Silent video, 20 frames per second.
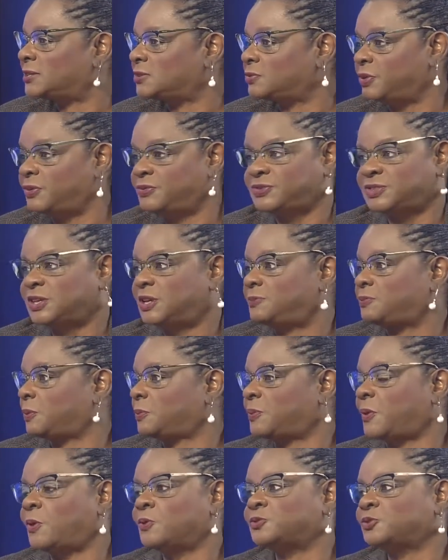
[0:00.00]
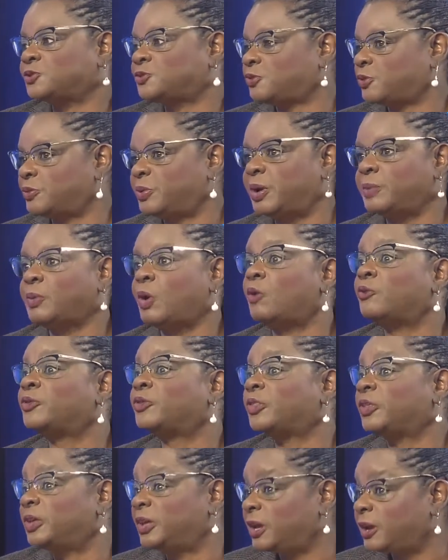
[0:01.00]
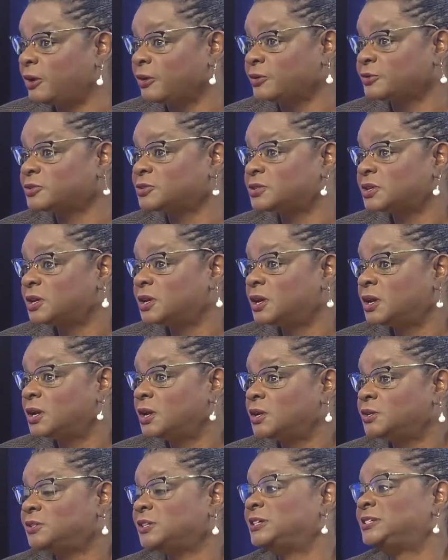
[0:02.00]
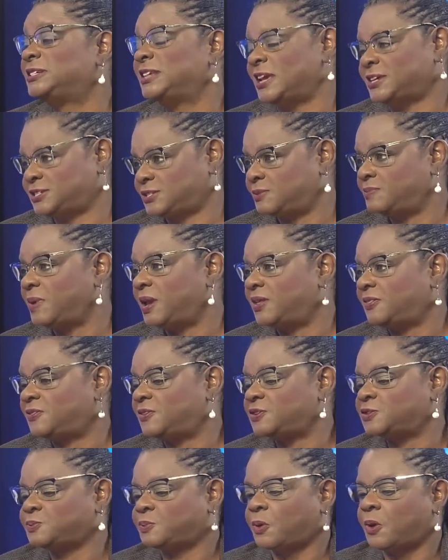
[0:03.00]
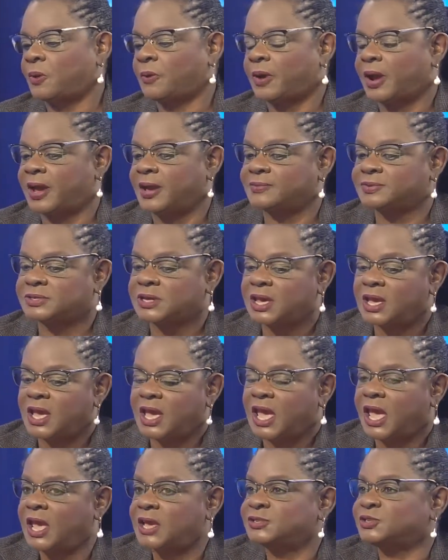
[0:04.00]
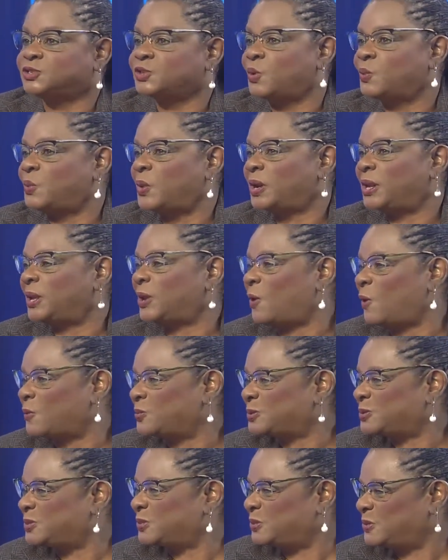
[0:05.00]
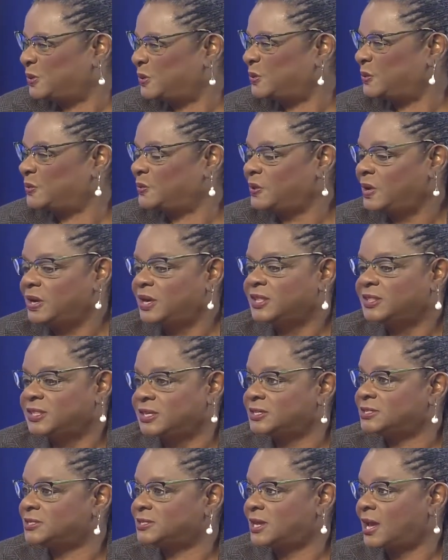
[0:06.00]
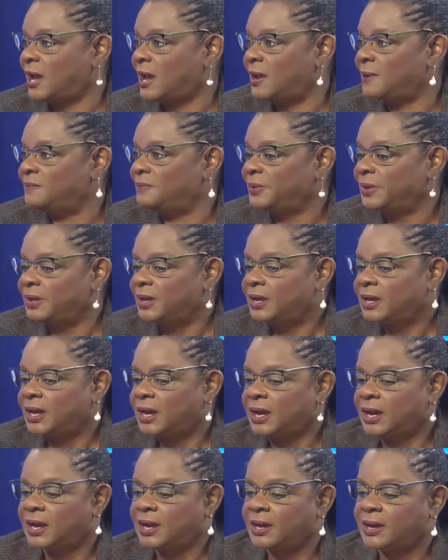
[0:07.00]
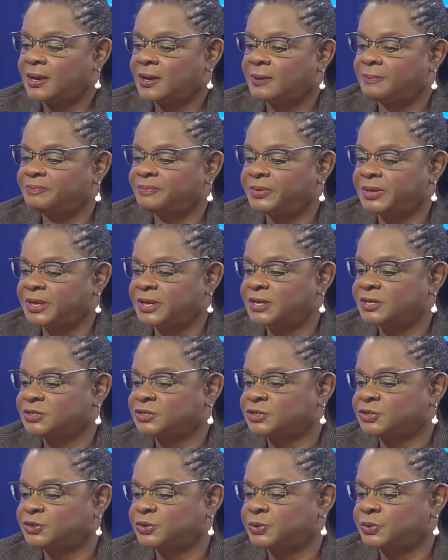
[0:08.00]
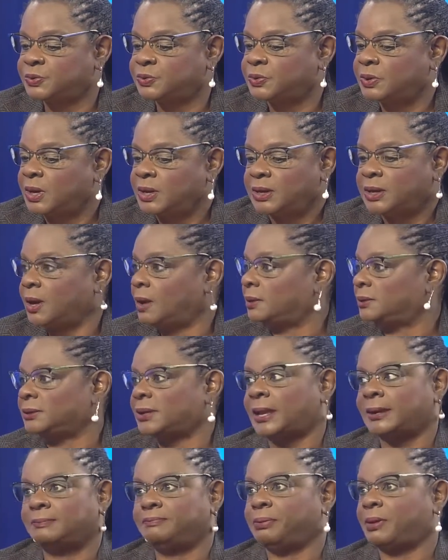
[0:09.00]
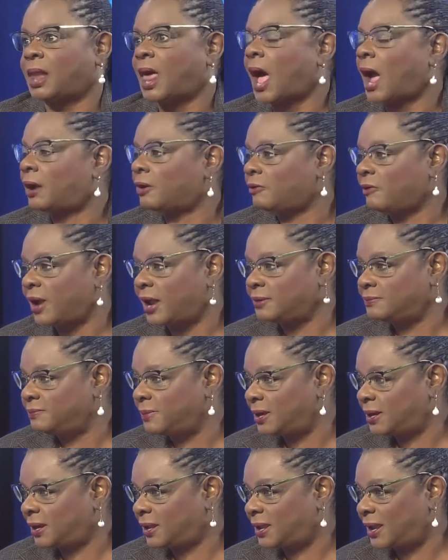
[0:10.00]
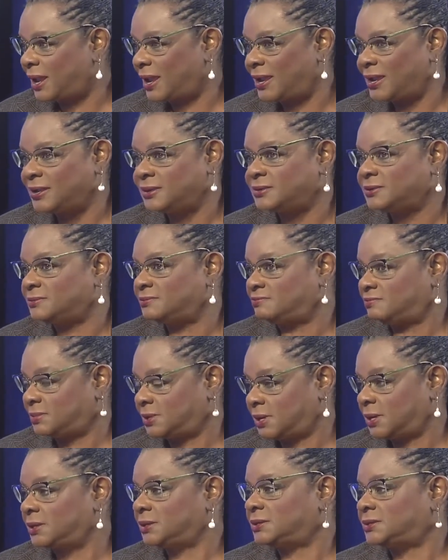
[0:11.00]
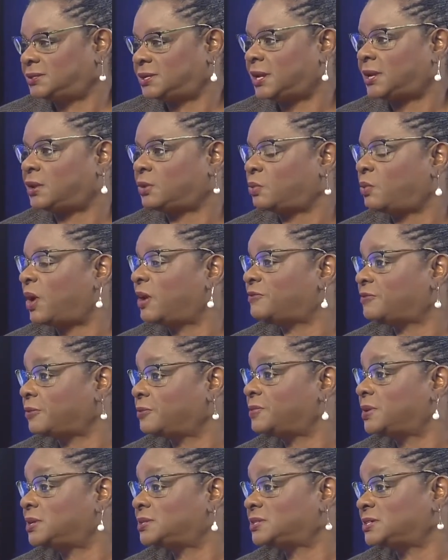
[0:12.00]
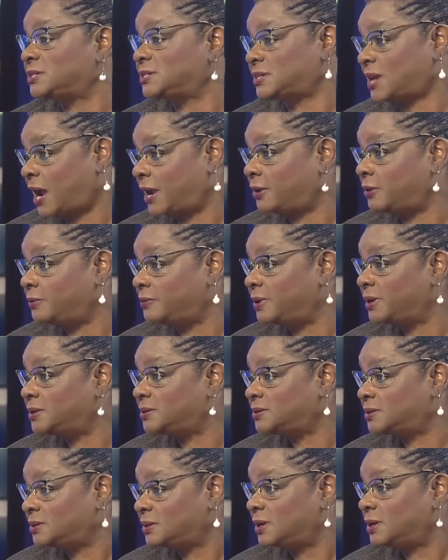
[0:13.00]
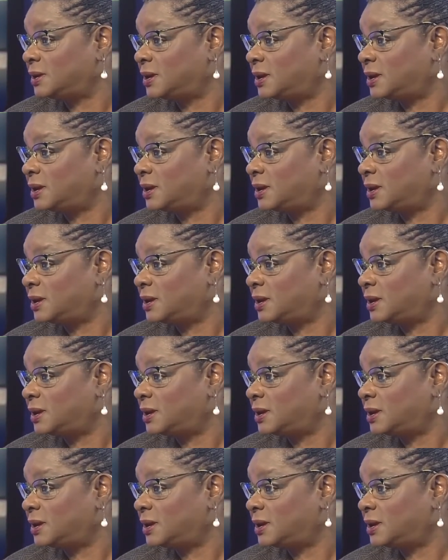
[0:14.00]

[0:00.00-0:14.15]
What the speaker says: we've seen proposals from him over the years to decimate these programs. And so what he hopes to do this time is to, you know, like block grant Medicaid, take it away from its entitlement